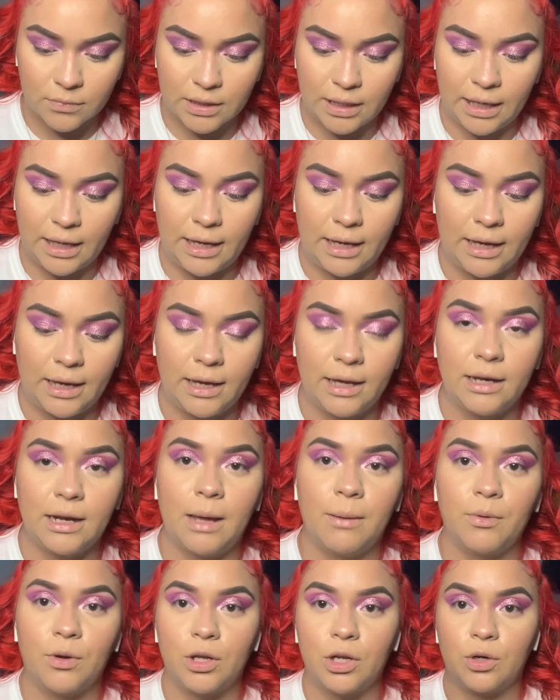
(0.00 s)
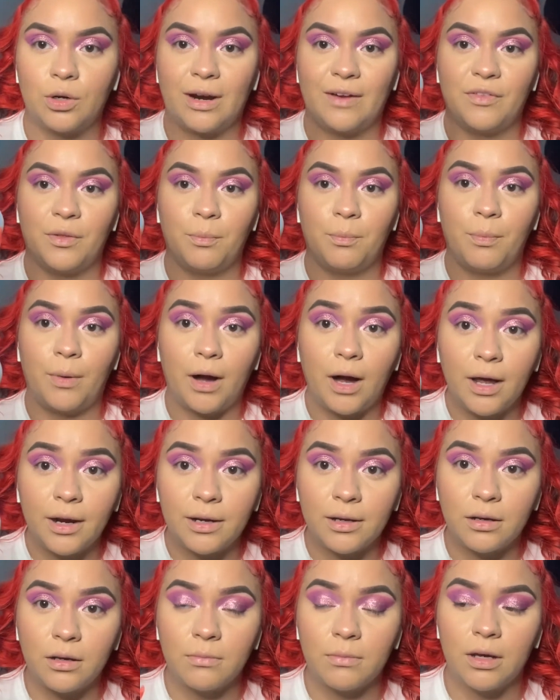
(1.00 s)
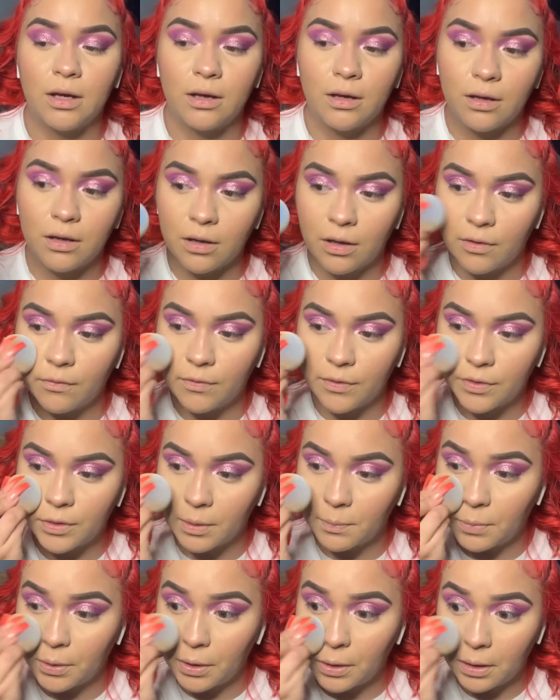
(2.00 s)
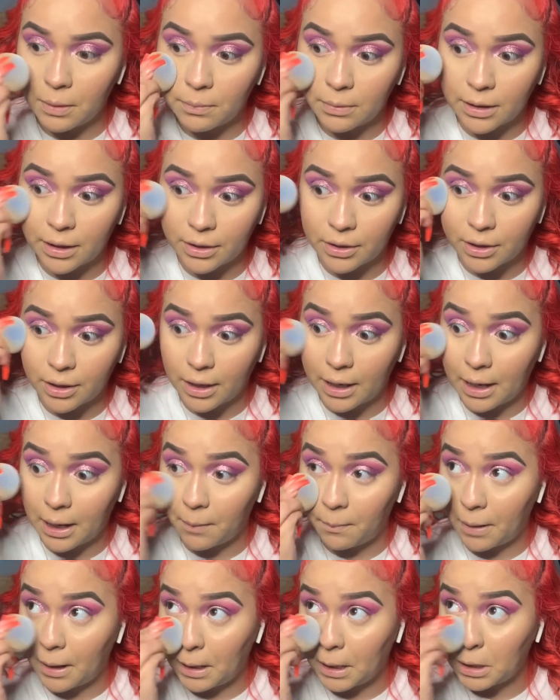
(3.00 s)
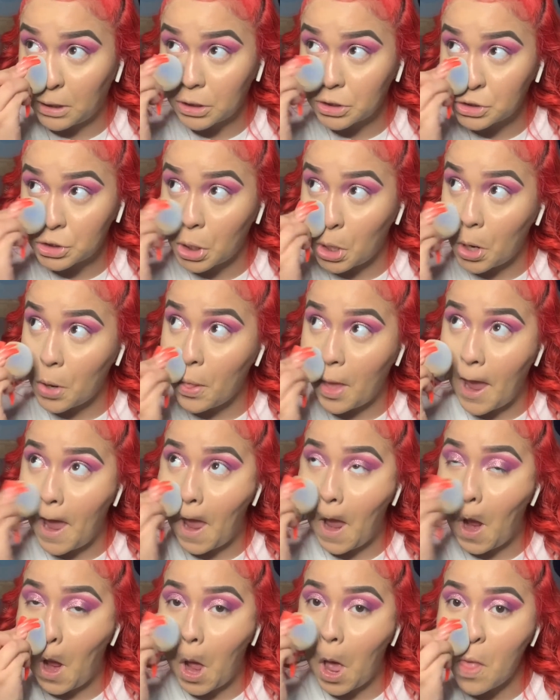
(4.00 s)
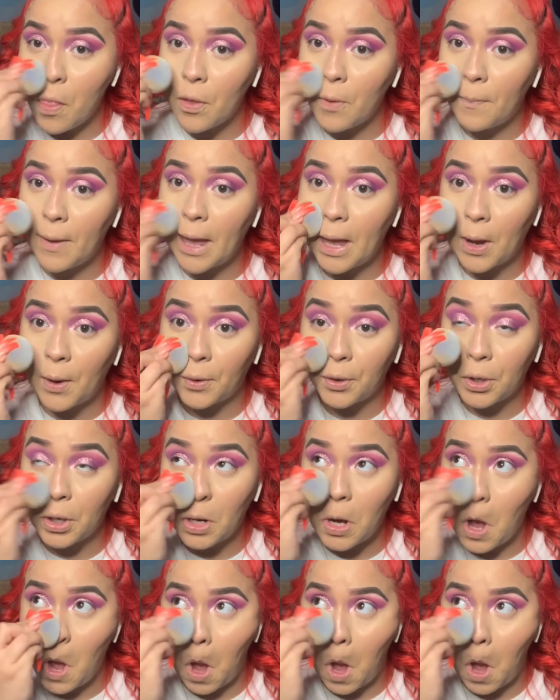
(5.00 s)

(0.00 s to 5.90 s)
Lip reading: And I'm going to grab the bottom of the beauty blender and making sure that all the powder